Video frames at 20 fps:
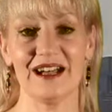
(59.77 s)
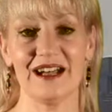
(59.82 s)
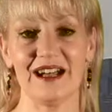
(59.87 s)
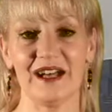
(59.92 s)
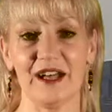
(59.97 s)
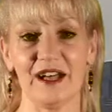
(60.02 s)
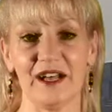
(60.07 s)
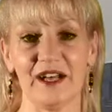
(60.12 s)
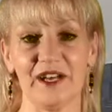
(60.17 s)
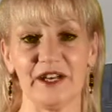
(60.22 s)

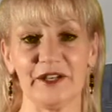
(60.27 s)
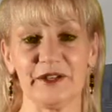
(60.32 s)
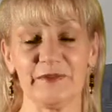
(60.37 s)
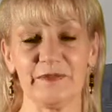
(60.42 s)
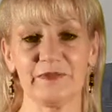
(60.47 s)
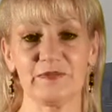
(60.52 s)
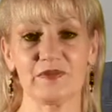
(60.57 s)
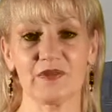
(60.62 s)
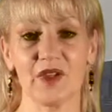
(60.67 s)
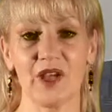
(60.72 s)

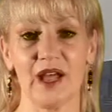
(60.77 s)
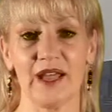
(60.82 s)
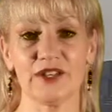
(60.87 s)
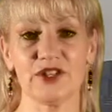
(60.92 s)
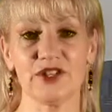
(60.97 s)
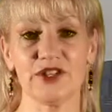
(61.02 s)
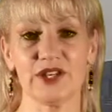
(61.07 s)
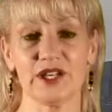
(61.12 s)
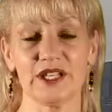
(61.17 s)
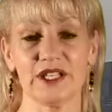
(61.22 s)
I
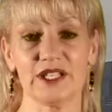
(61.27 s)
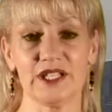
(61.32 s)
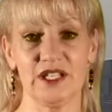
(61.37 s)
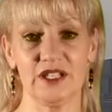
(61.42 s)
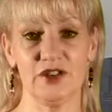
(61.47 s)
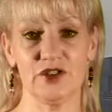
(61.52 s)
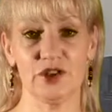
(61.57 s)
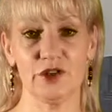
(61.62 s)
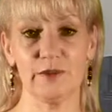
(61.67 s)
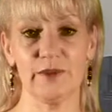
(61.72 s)
took a
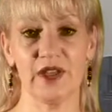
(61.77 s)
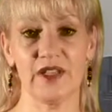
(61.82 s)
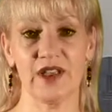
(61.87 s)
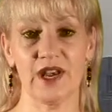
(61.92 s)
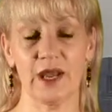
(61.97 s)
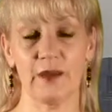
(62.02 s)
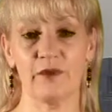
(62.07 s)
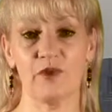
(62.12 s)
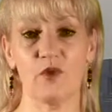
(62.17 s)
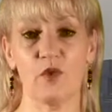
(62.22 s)
teacher by
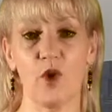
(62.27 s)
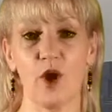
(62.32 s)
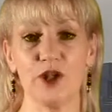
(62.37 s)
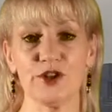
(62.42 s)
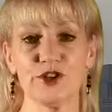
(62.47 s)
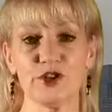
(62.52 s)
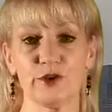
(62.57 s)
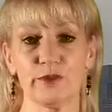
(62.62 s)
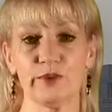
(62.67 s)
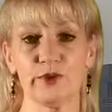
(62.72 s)
the name of
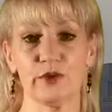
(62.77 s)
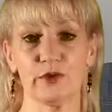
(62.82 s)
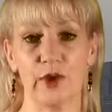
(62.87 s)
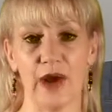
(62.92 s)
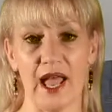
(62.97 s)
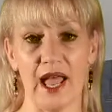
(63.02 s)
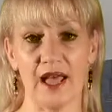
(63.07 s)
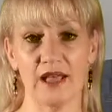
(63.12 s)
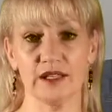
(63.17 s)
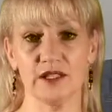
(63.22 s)
Walter
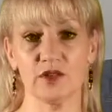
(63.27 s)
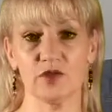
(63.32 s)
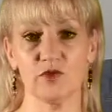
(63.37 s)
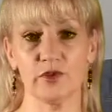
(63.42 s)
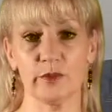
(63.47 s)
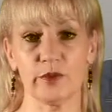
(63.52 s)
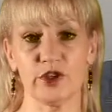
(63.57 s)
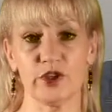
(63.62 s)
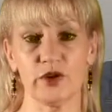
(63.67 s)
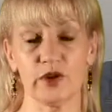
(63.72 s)
Perez from New